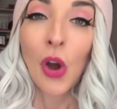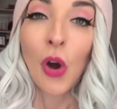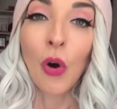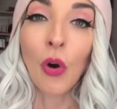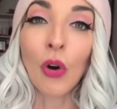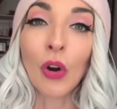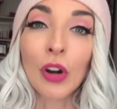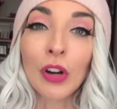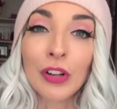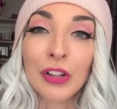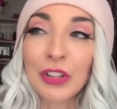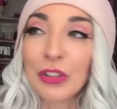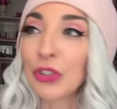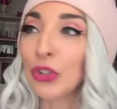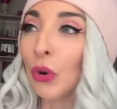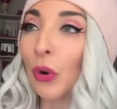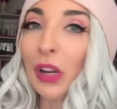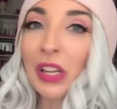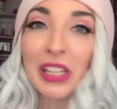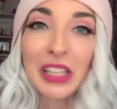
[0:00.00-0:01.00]
or
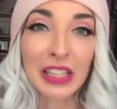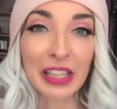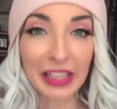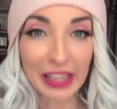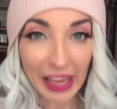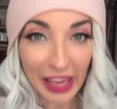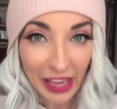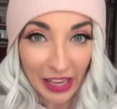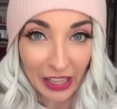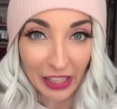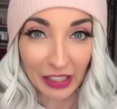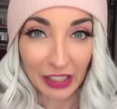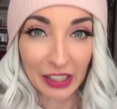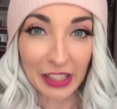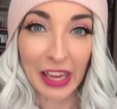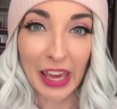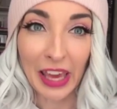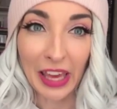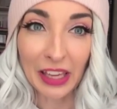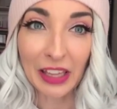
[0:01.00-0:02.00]
joining a gang.
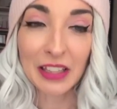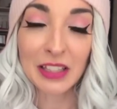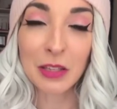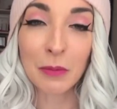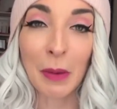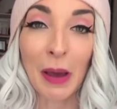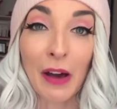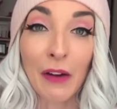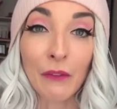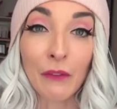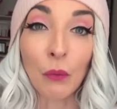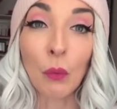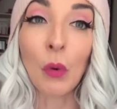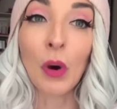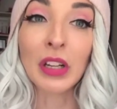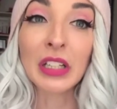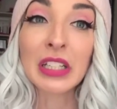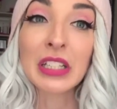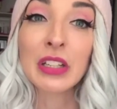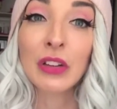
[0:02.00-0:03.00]
Gang is about
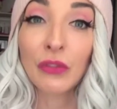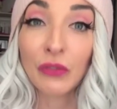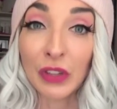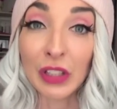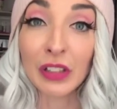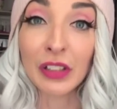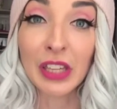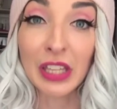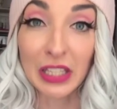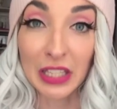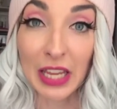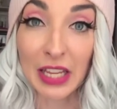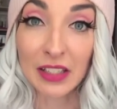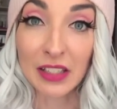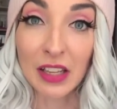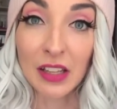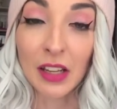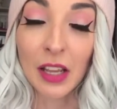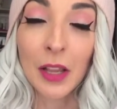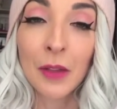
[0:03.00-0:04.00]
wanting to feel
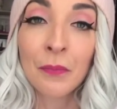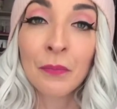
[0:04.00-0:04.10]
connected.